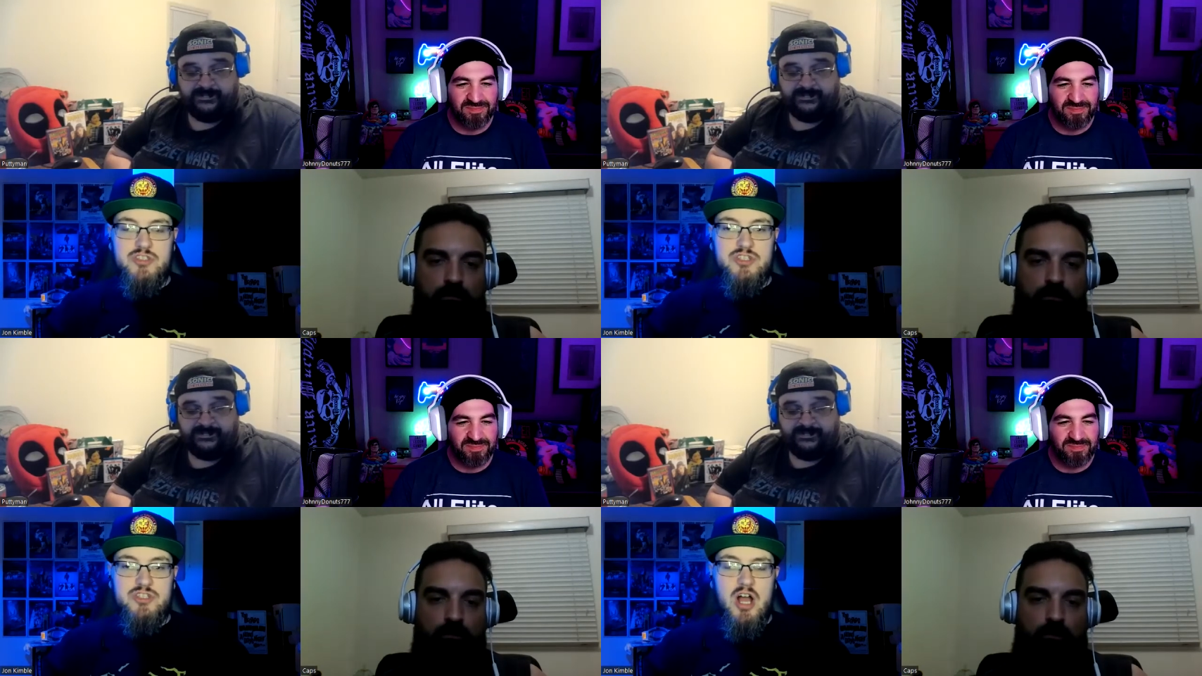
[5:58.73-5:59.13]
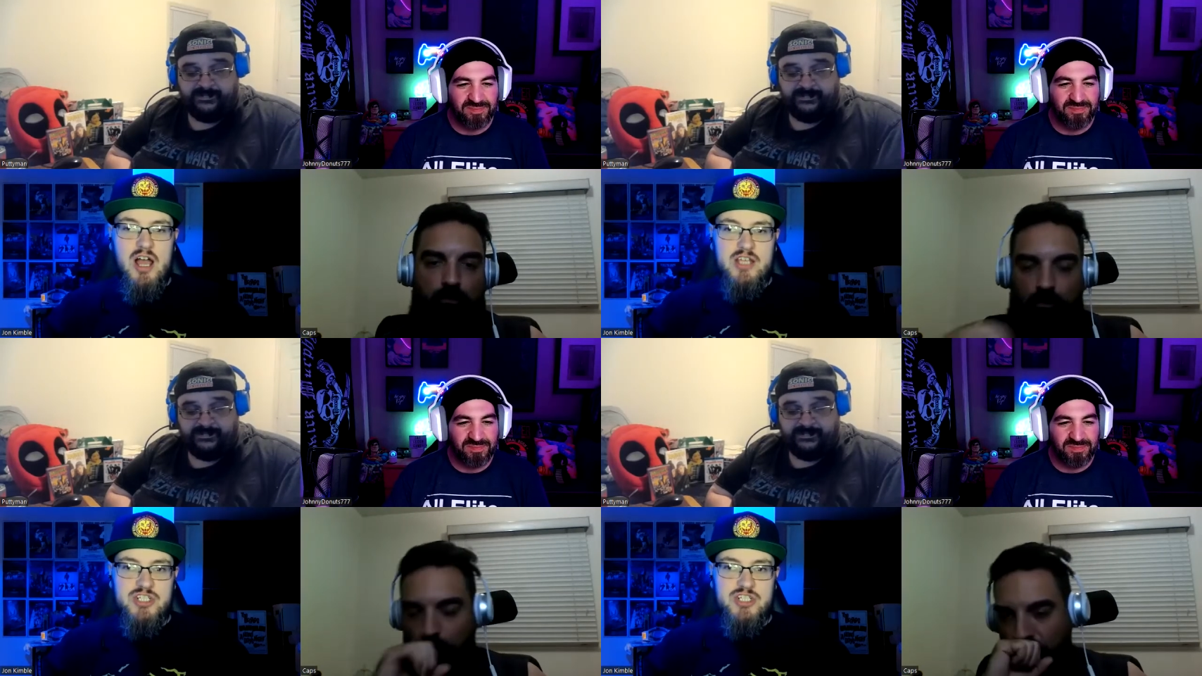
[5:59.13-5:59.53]

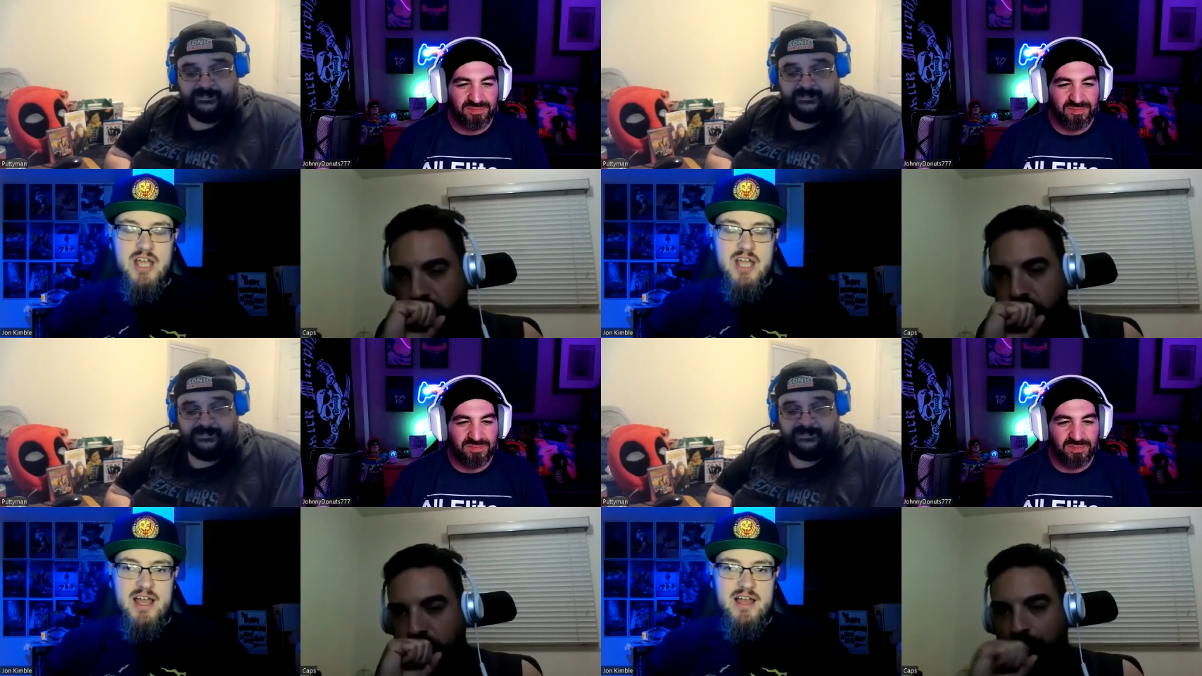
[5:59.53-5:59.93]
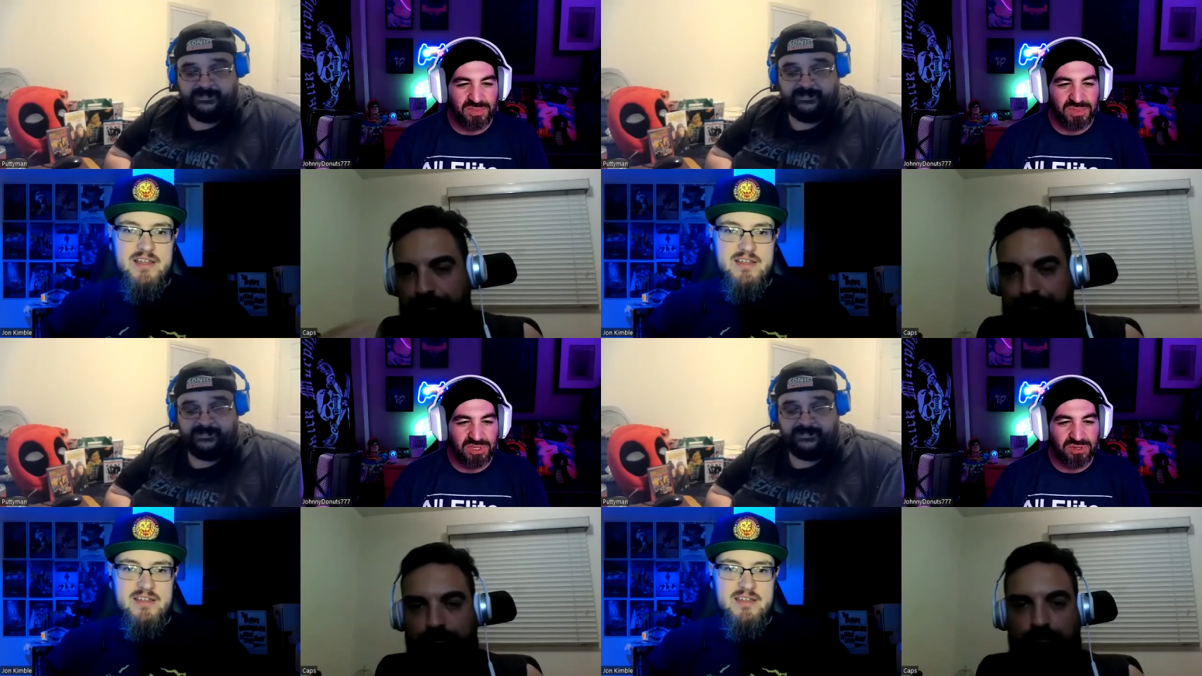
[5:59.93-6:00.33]
Speaker 1: Josh uh,
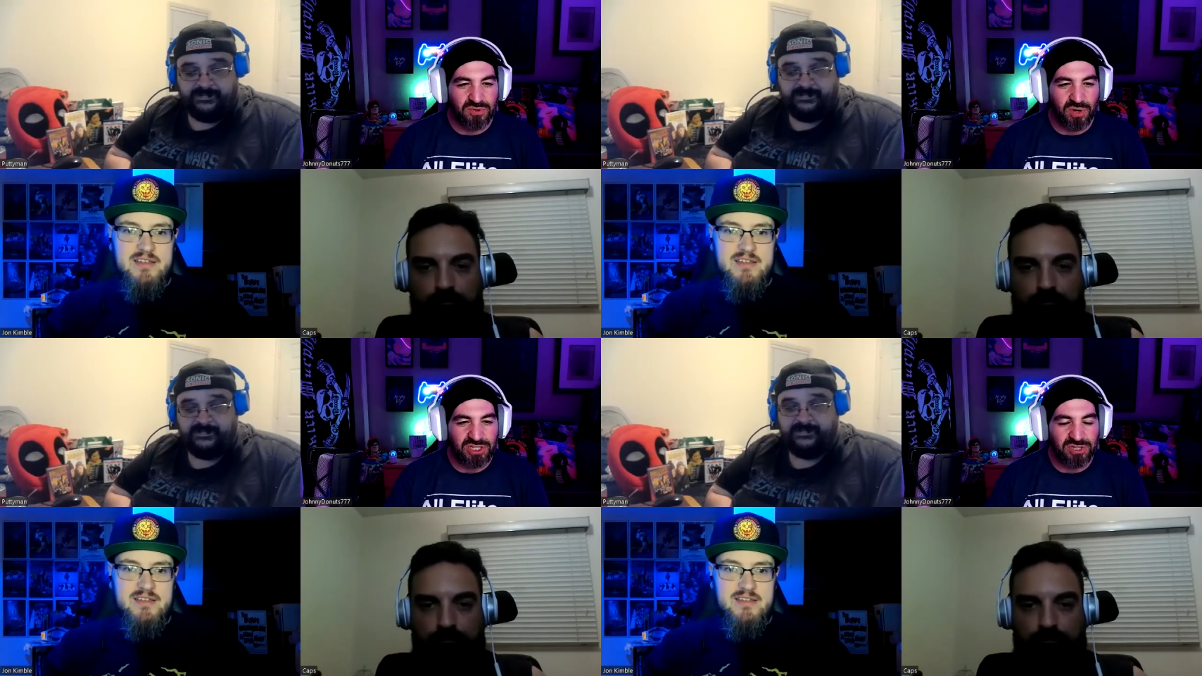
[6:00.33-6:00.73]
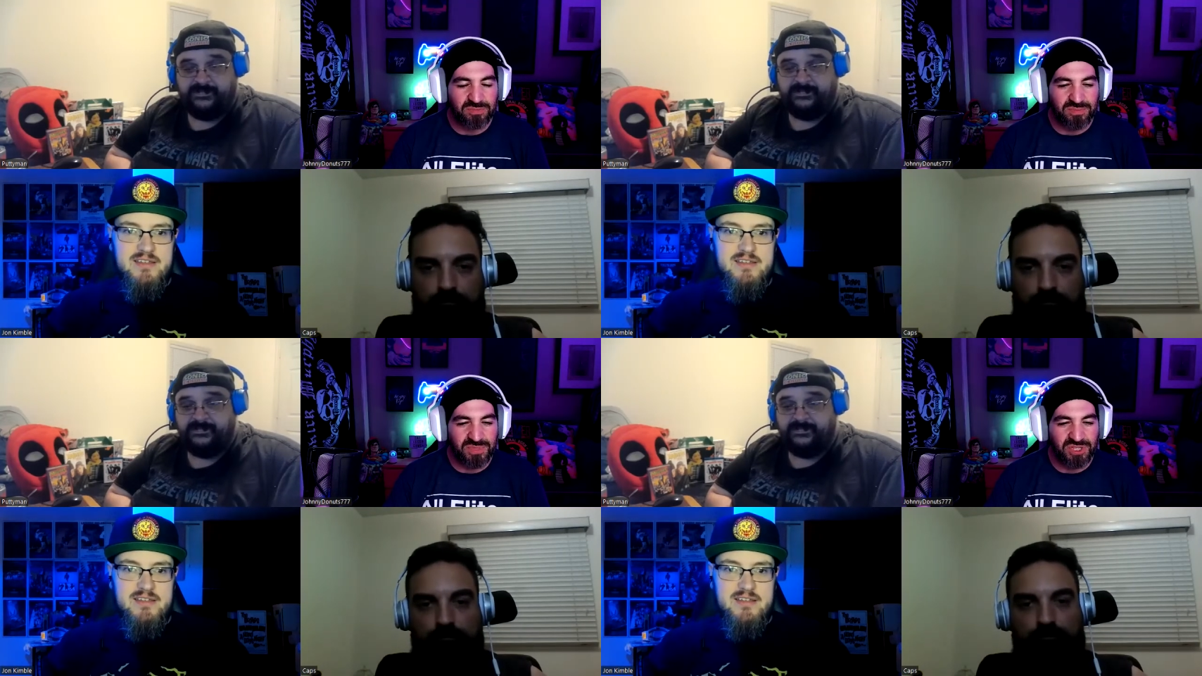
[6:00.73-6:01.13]

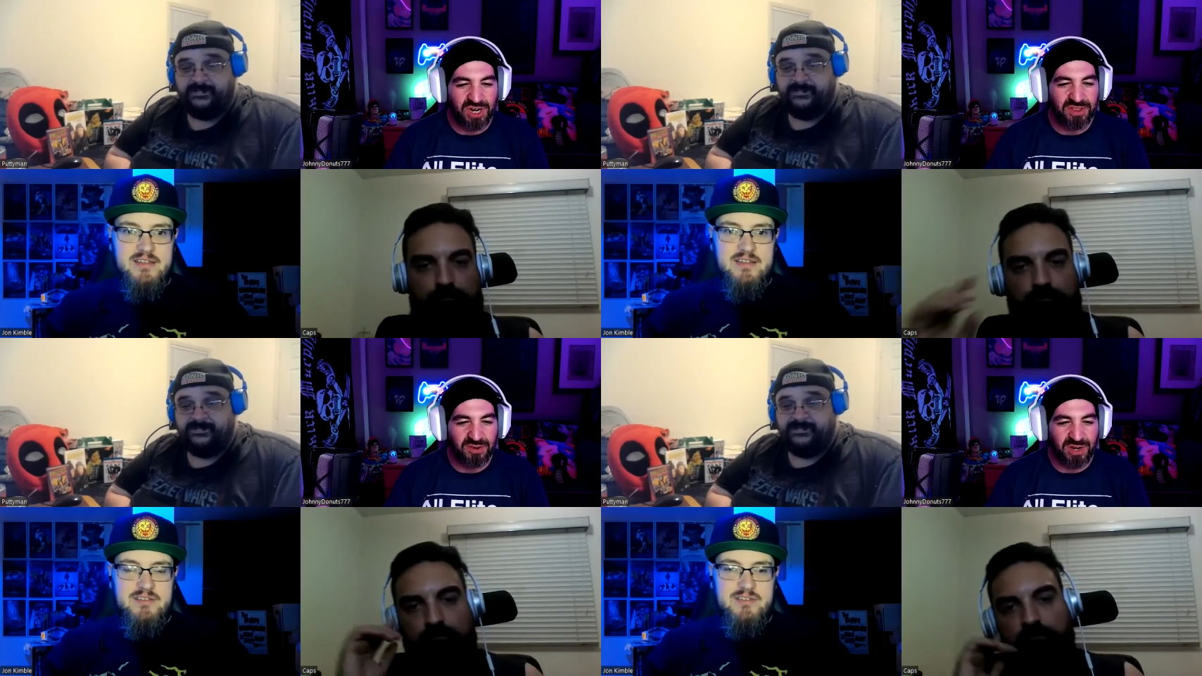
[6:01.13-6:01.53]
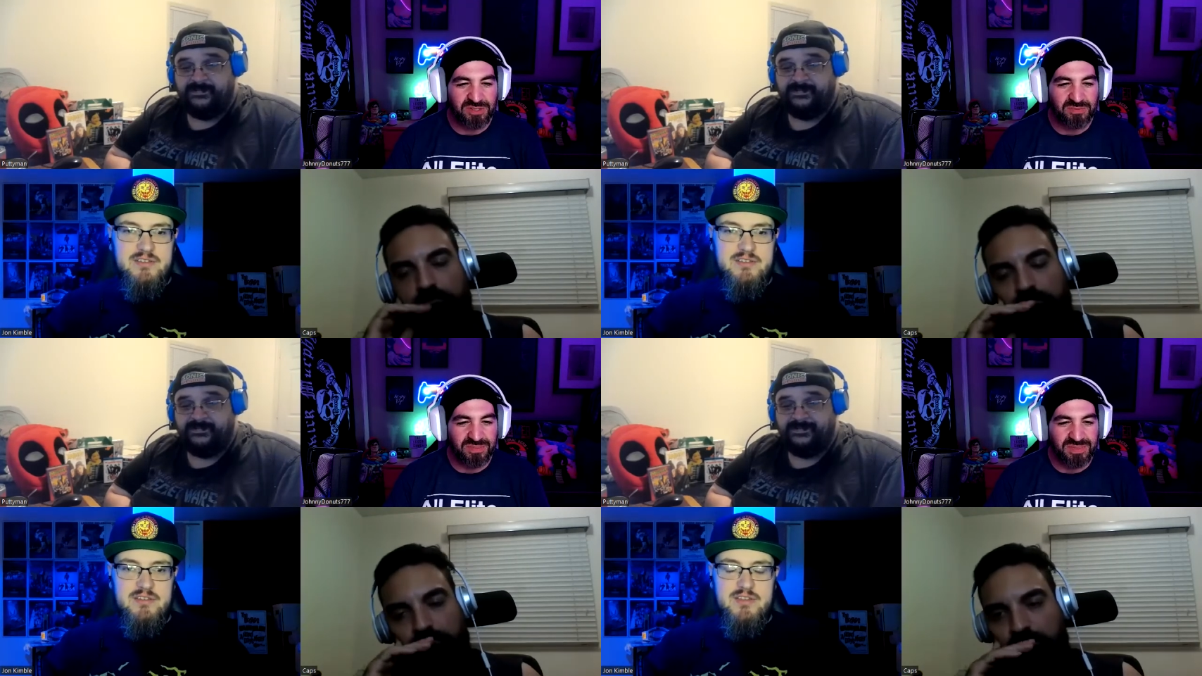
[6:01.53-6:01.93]
Speaker 2: Gresham, Jonathan
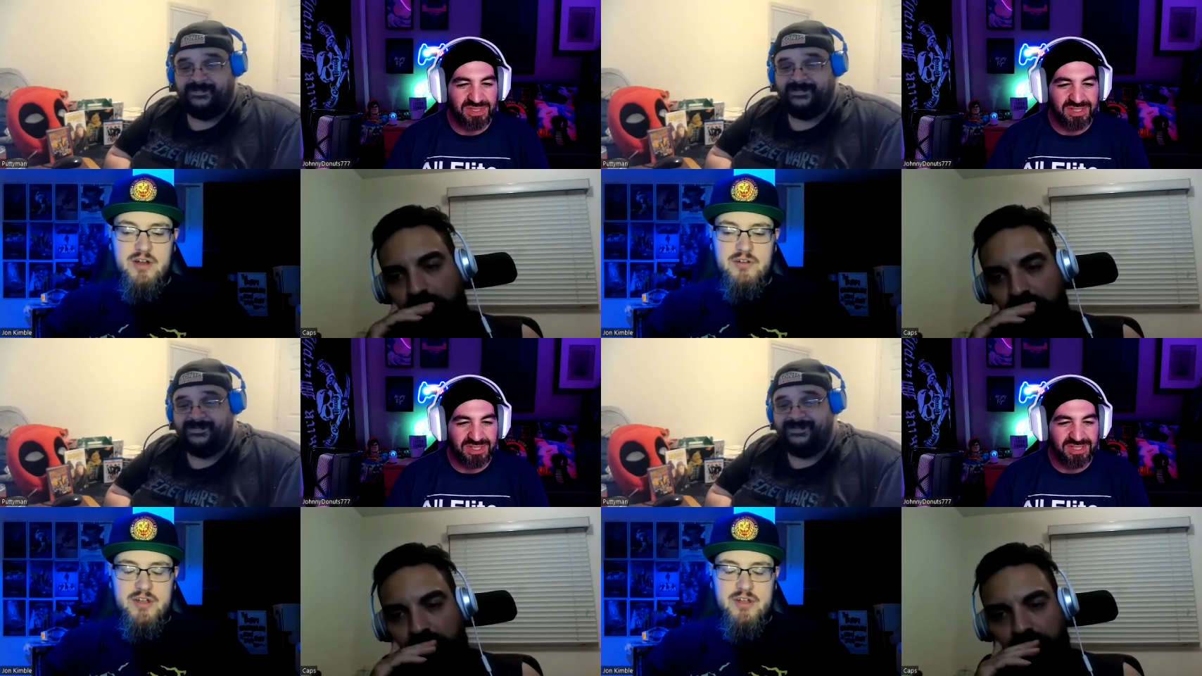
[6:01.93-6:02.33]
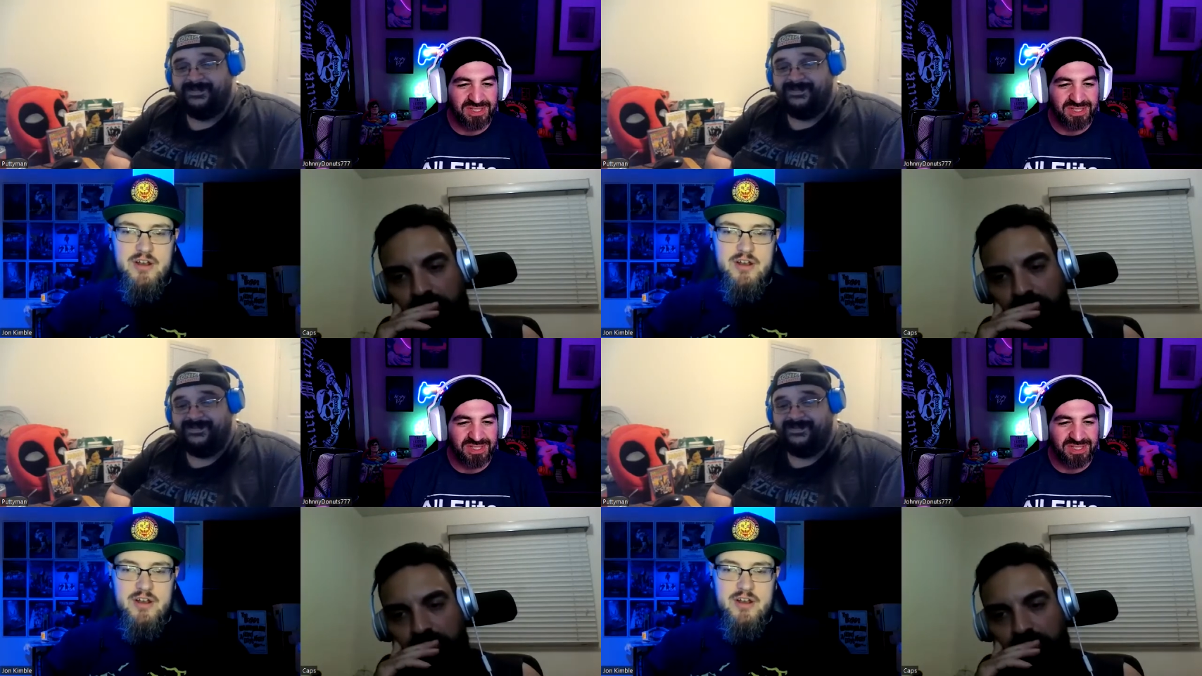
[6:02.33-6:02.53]
Gresham.
Speaker 1: No, no, no, no,